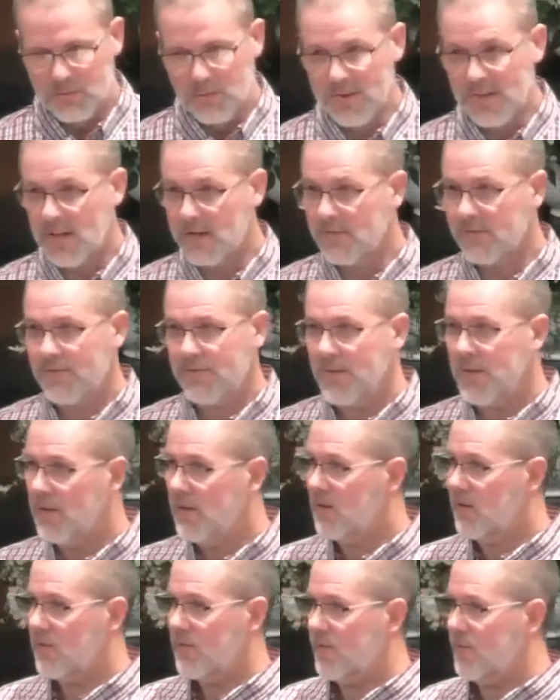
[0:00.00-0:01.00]
without
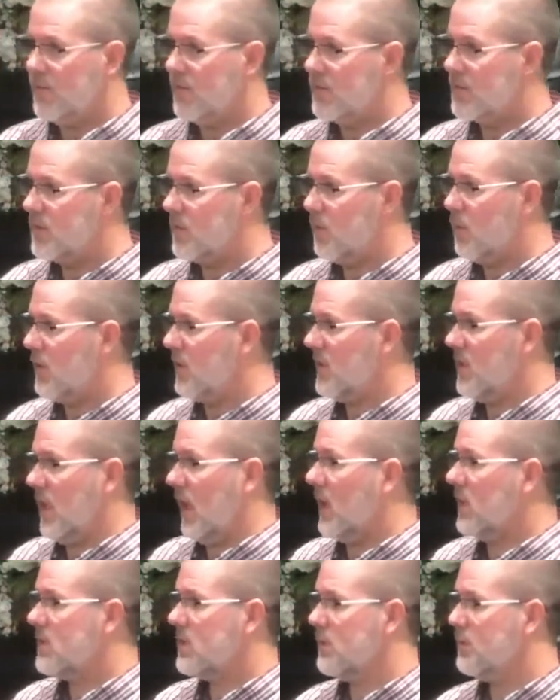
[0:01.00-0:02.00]
fear of someone
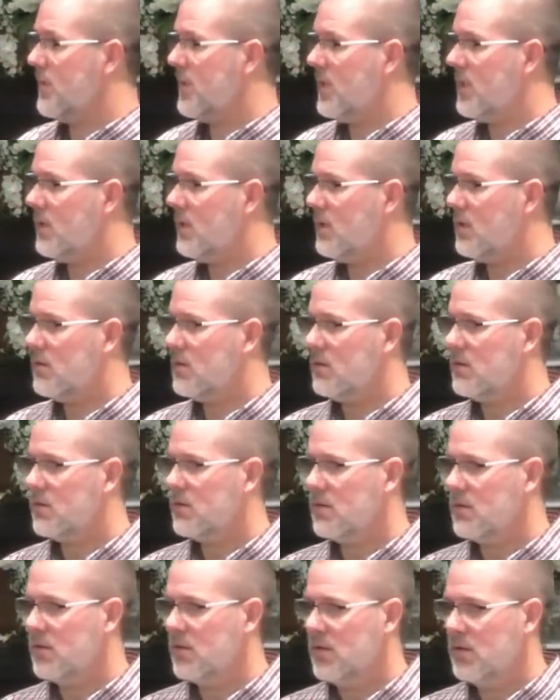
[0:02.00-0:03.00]
gossiping.
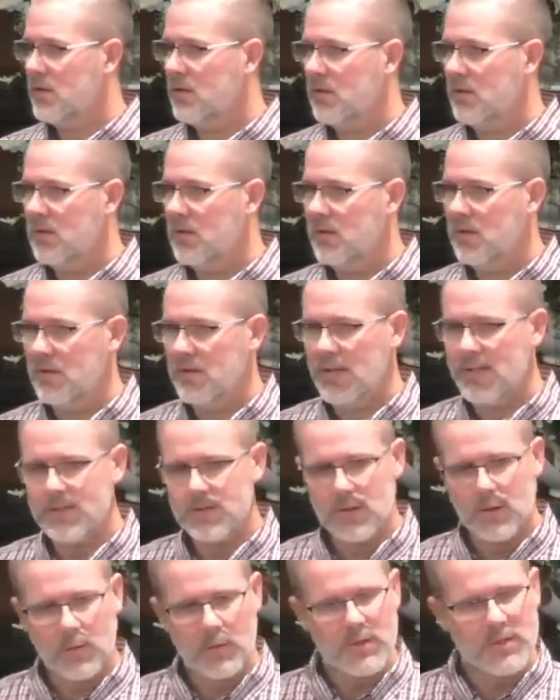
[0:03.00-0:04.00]

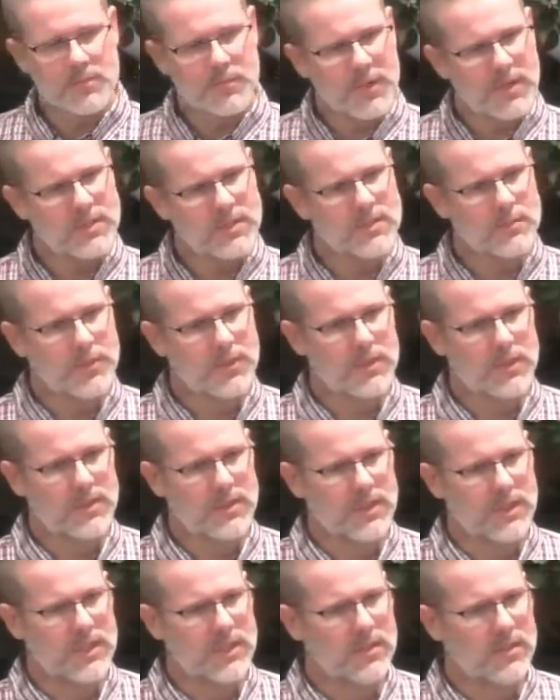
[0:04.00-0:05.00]
That's our
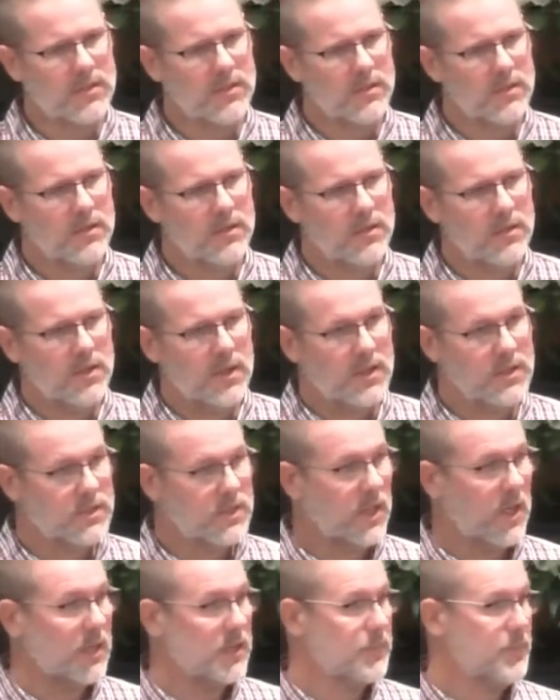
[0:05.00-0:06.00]
responsibility
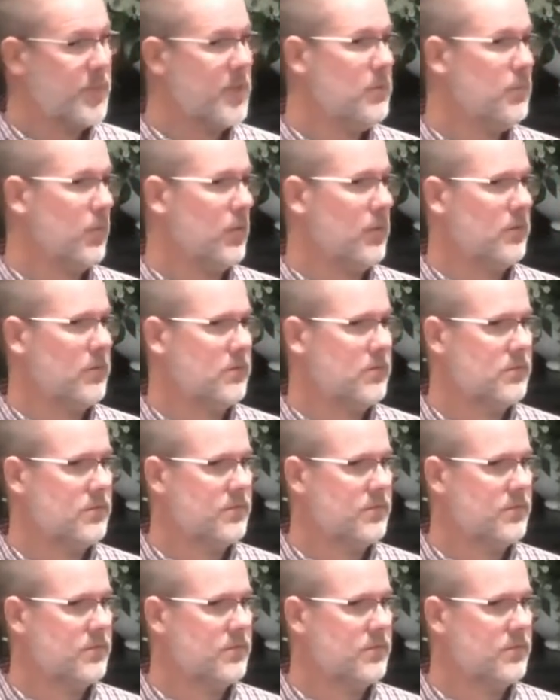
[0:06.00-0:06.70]
as God's people.